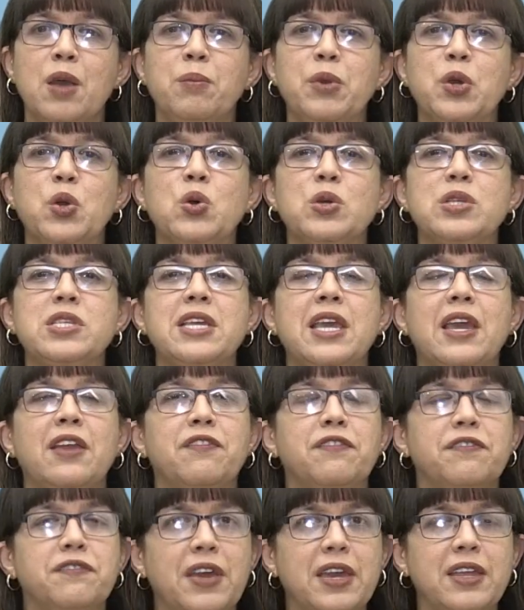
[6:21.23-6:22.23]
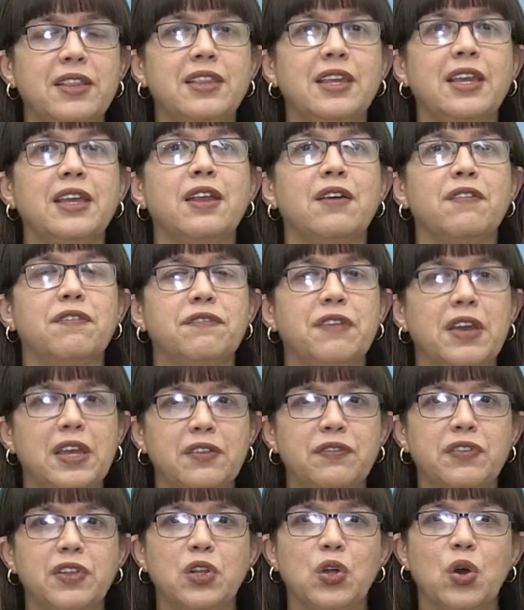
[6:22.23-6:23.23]
because he had faith in a
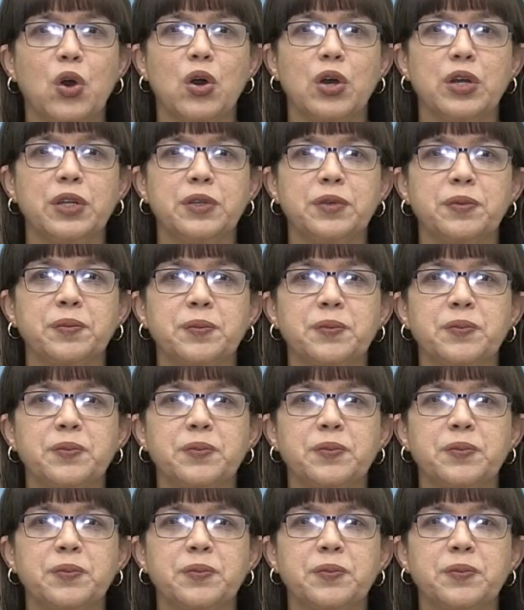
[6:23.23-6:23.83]
faithful God